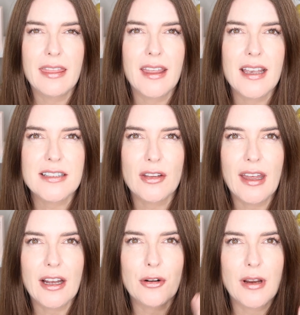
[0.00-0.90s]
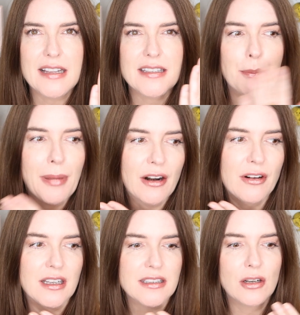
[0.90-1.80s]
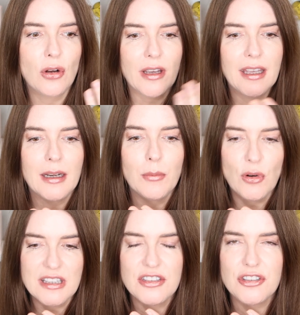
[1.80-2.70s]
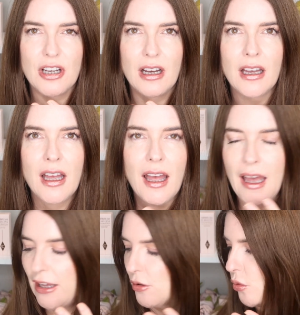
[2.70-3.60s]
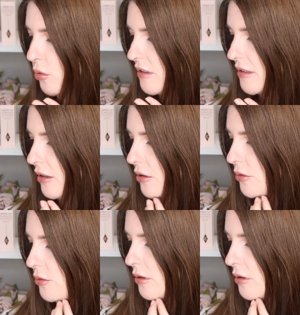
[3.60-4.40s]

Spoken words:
in there, so that creates a barrier to lock in moisture, and also